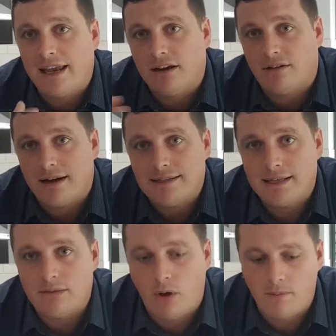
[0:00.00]
increase
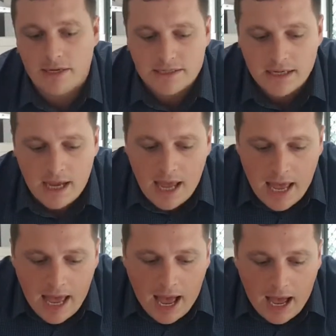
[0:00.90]
at the moment.
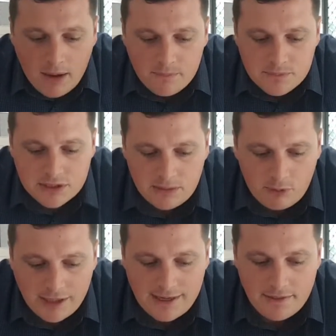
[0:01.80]
So to
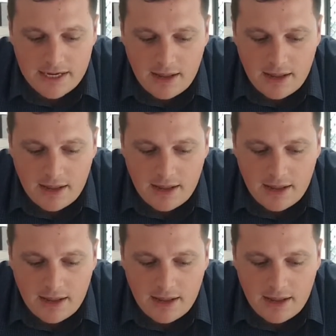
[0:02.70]
break down the